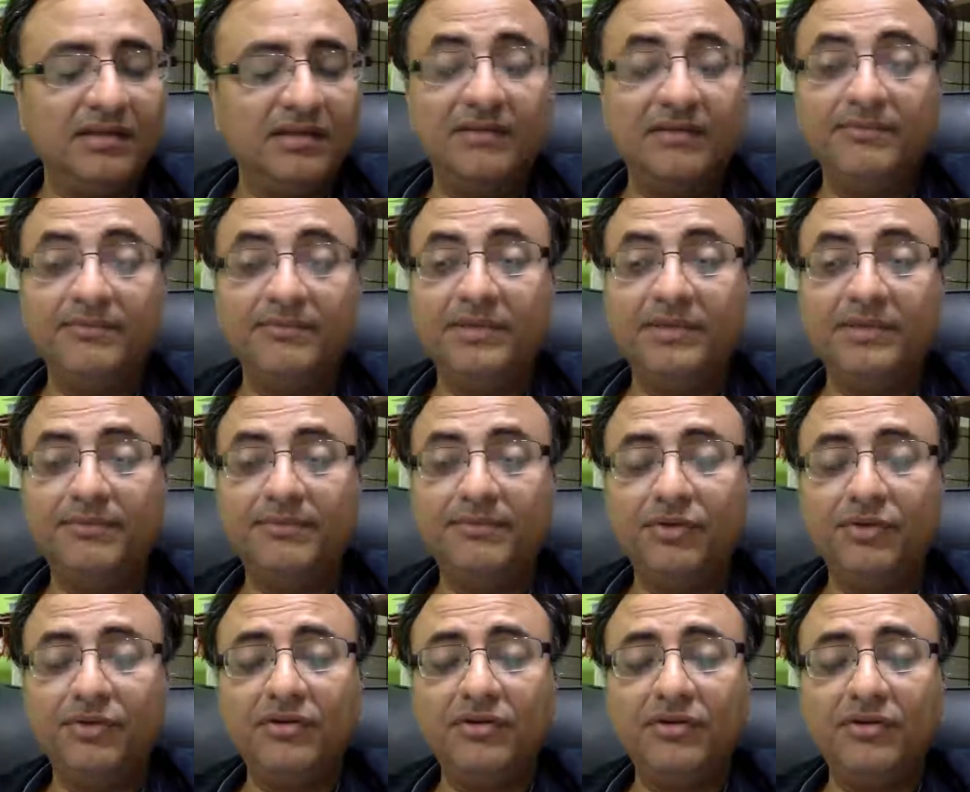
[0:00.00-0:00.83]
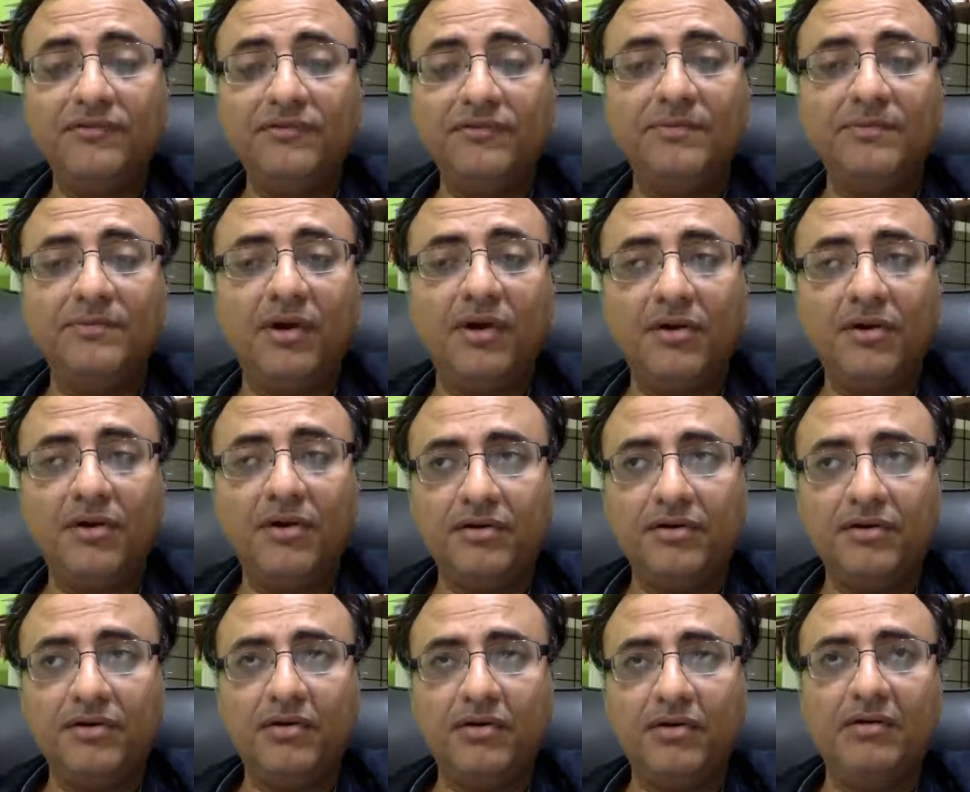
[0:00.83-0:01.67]
the beautiful part
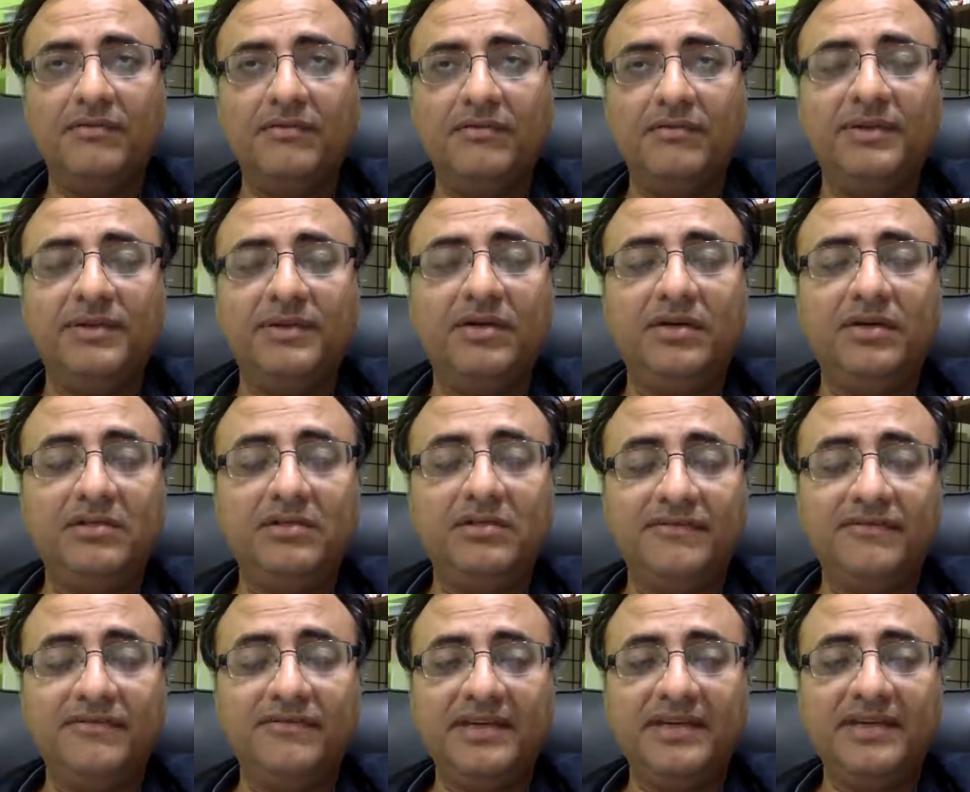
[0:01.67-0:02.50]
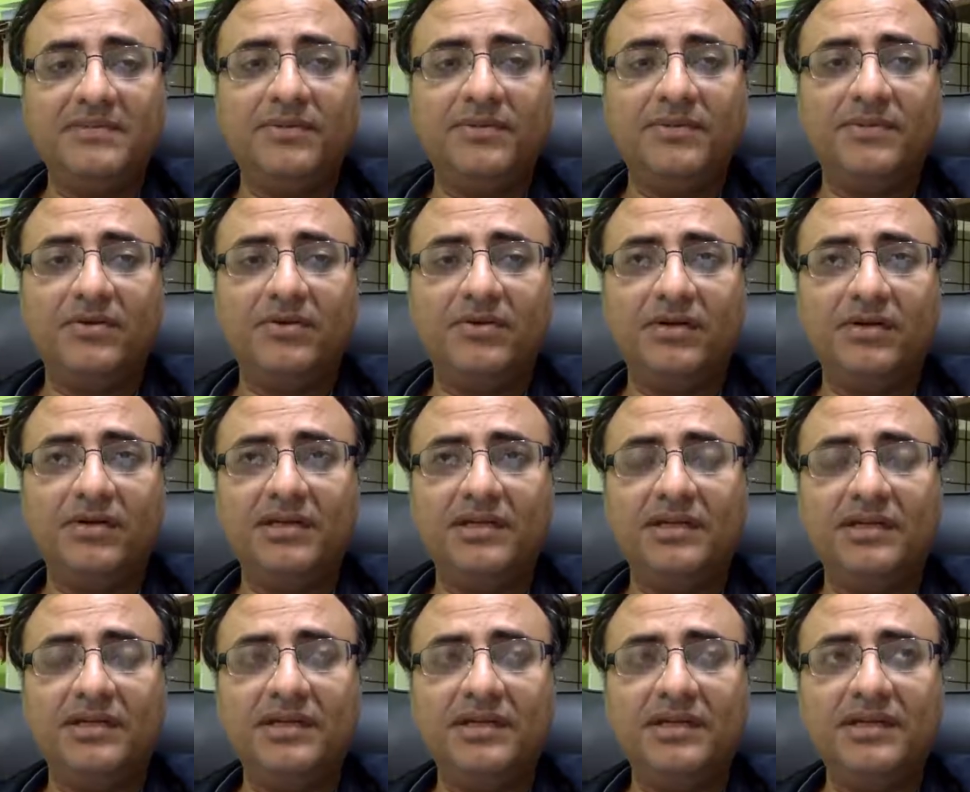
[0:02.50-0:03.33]
of because of Facebook and the
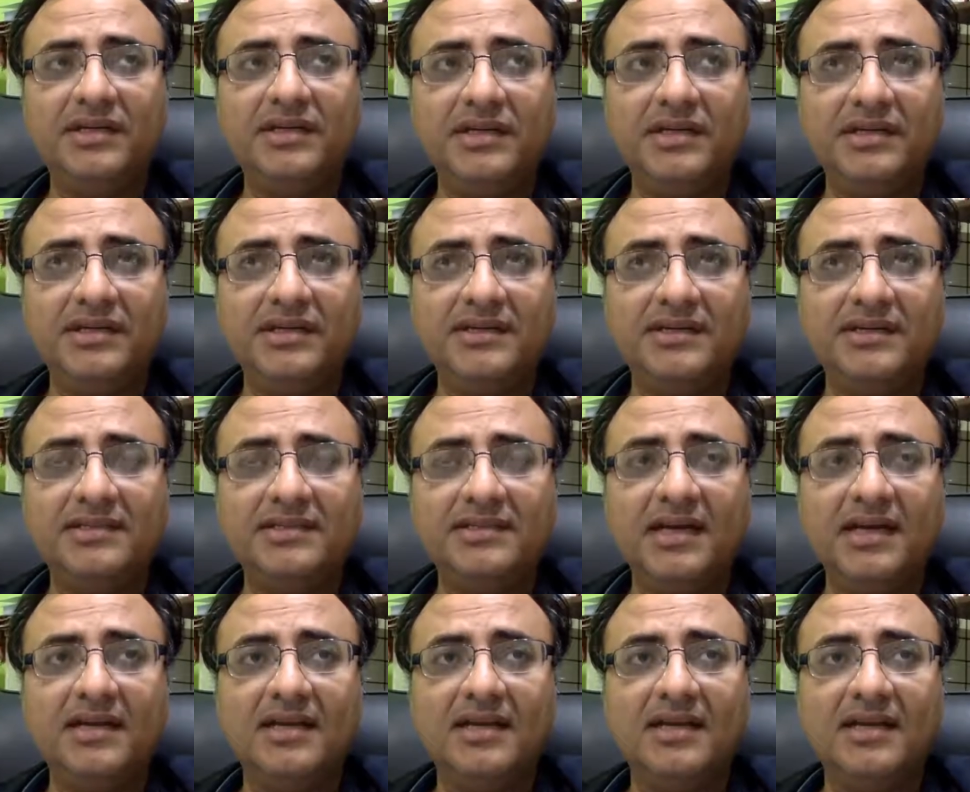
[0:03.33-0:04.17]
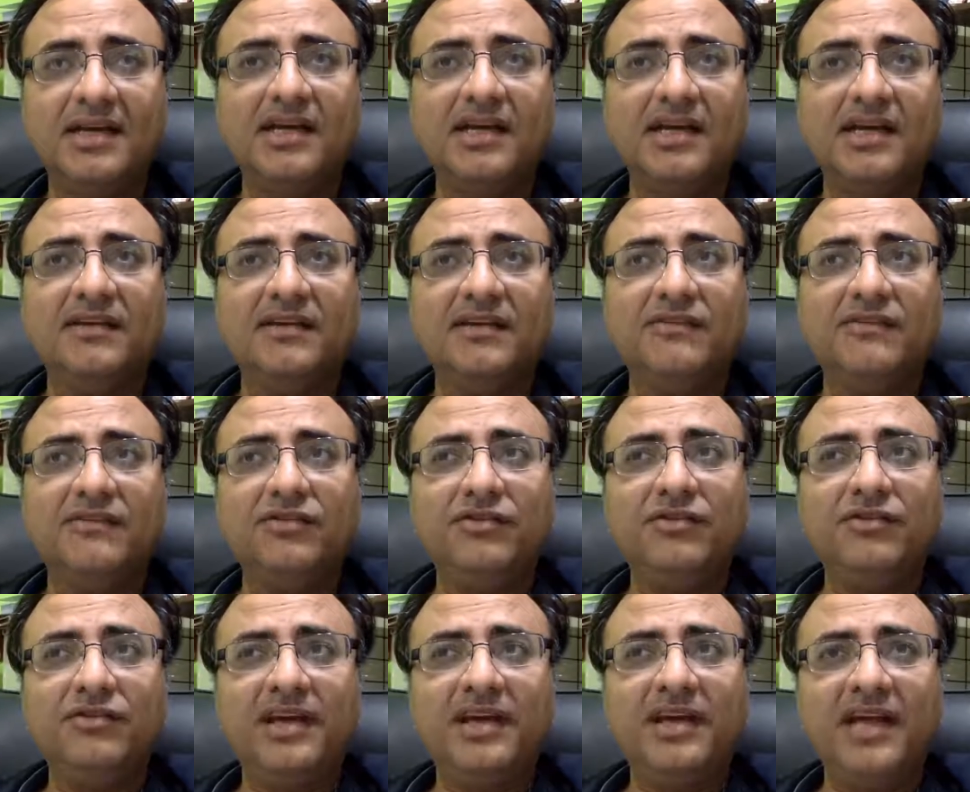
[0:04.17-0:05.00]
internet is that you can
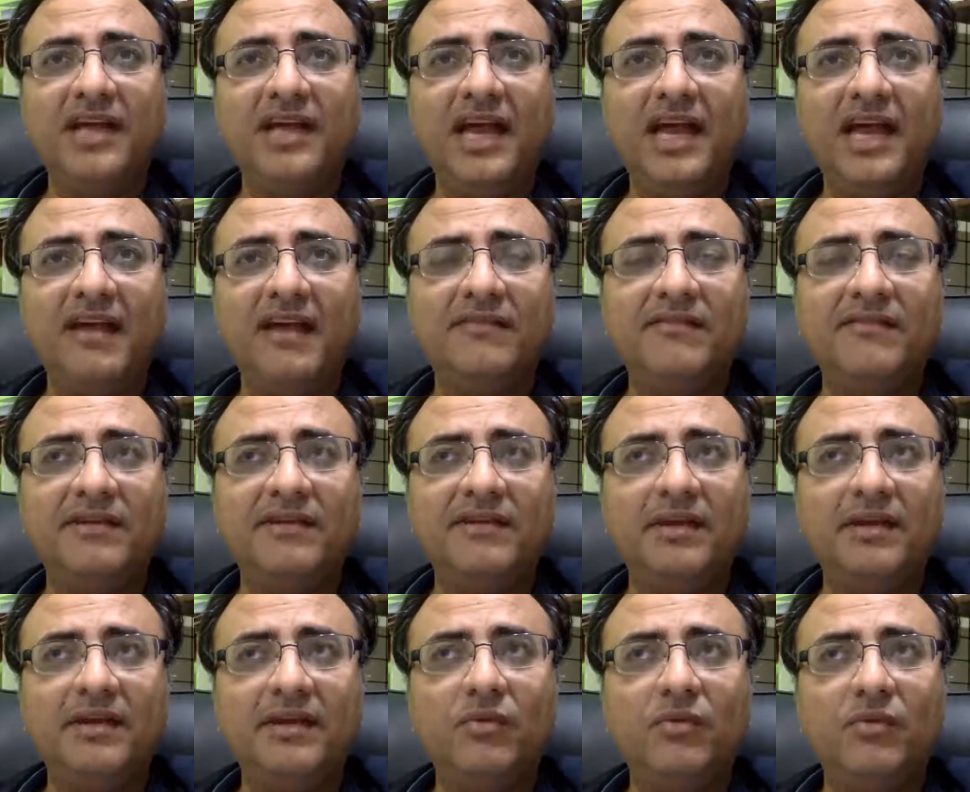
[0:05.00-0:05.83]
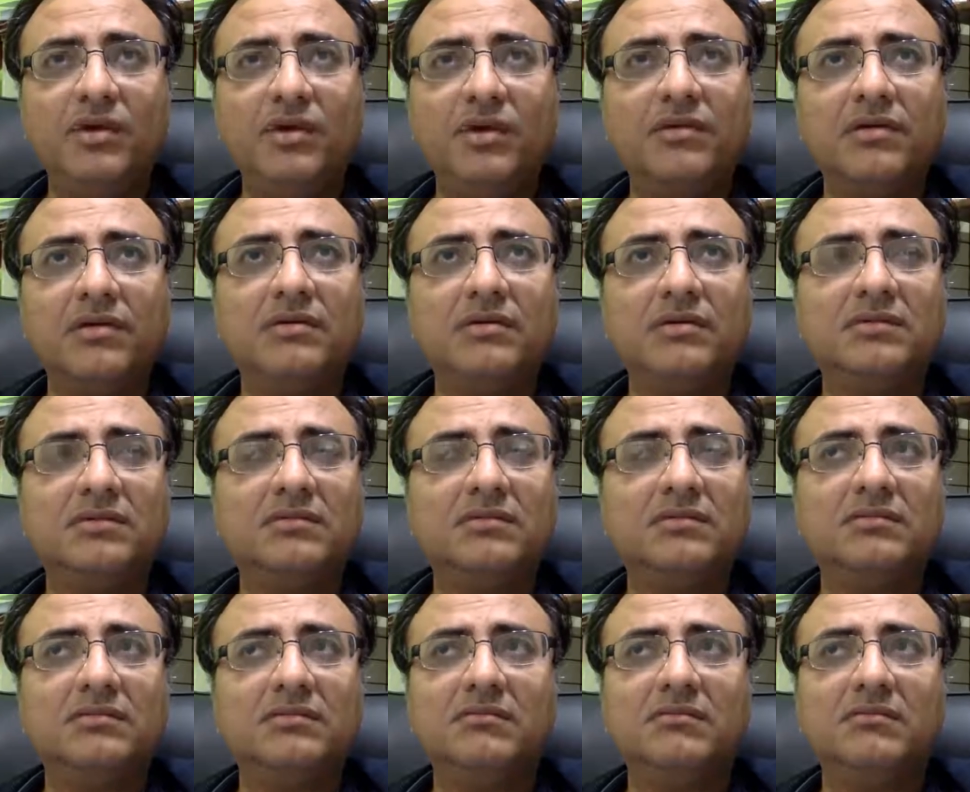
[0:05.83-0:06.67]
have a weird
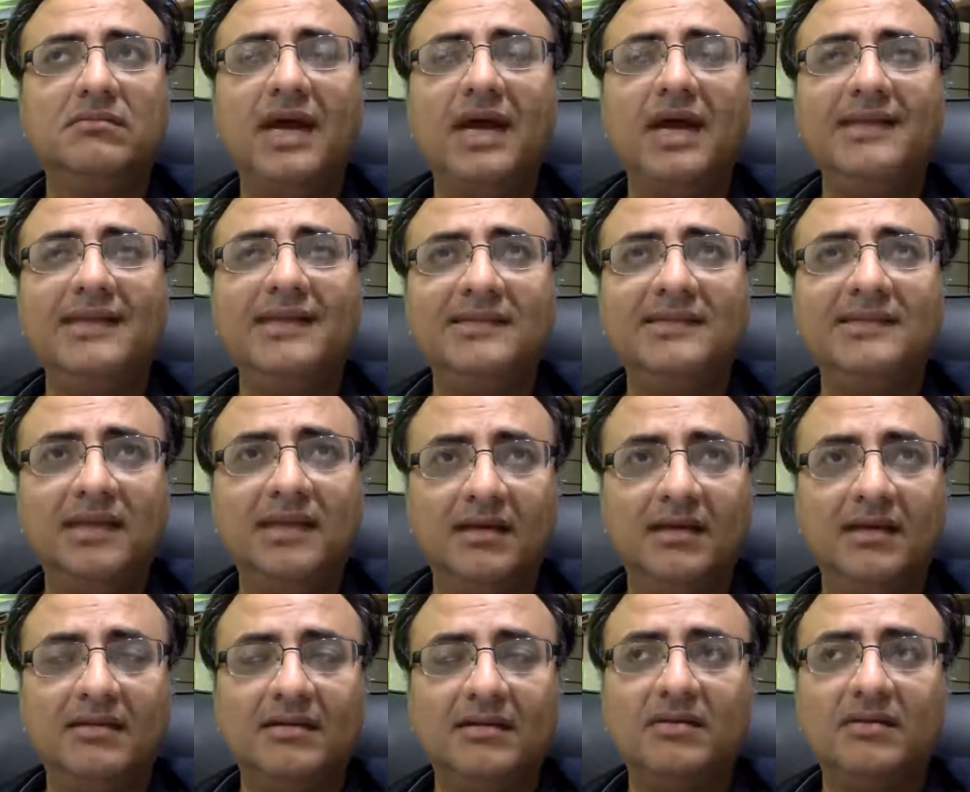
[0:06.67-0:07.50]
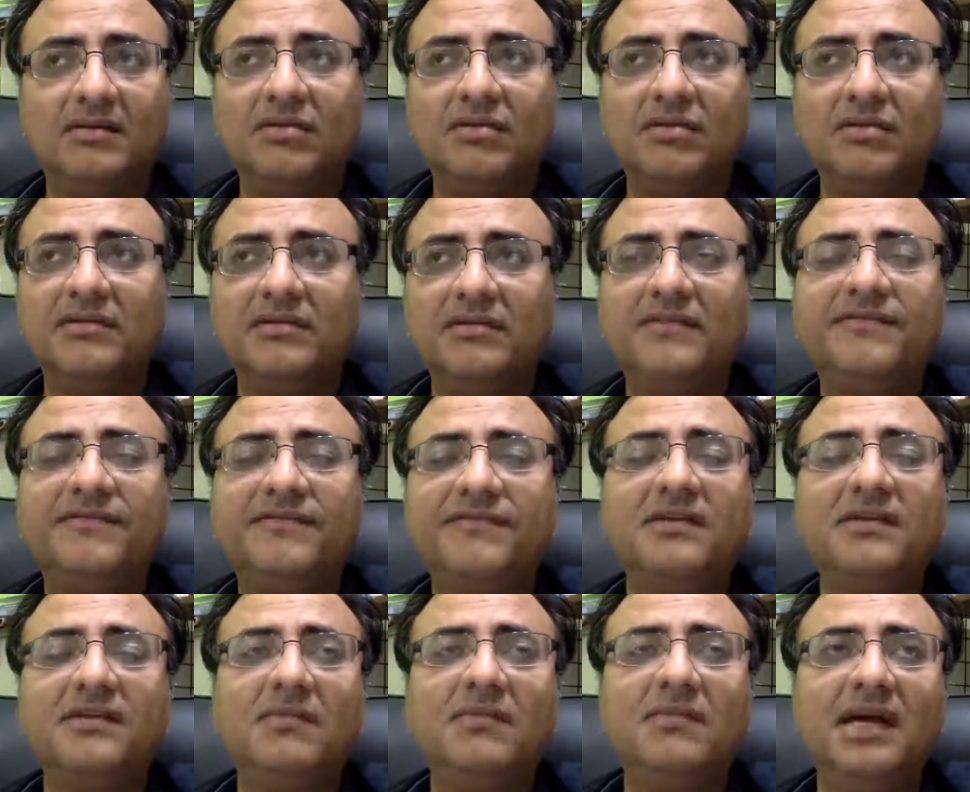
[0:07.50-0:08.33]
mindset or a different
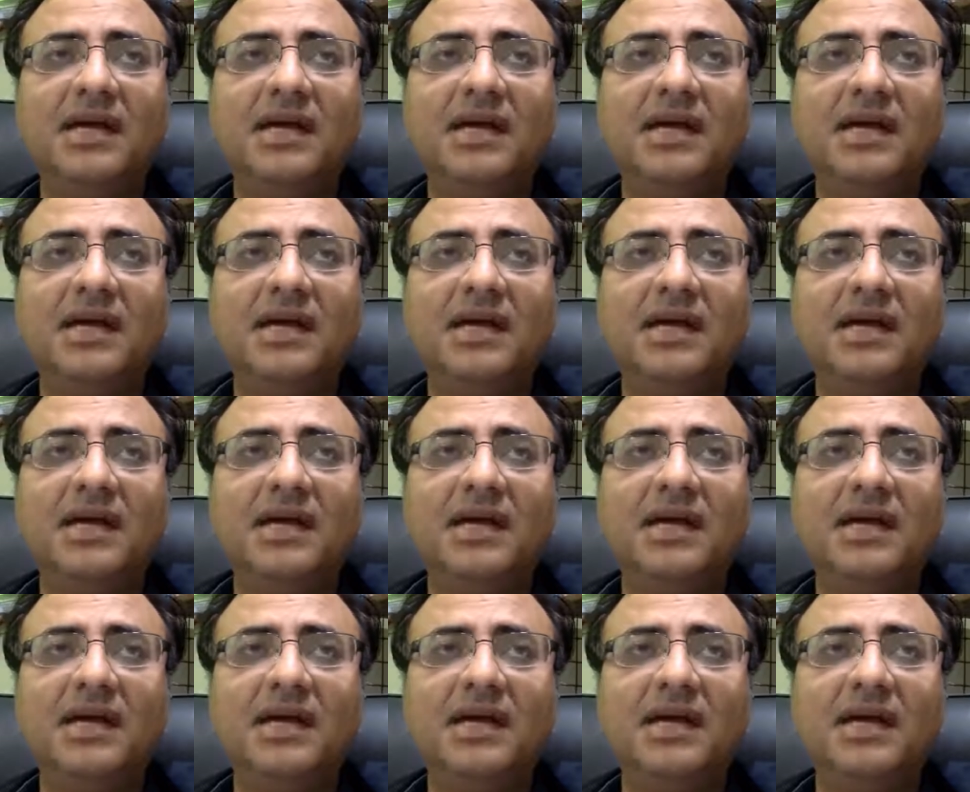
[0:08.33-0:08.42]
mindset.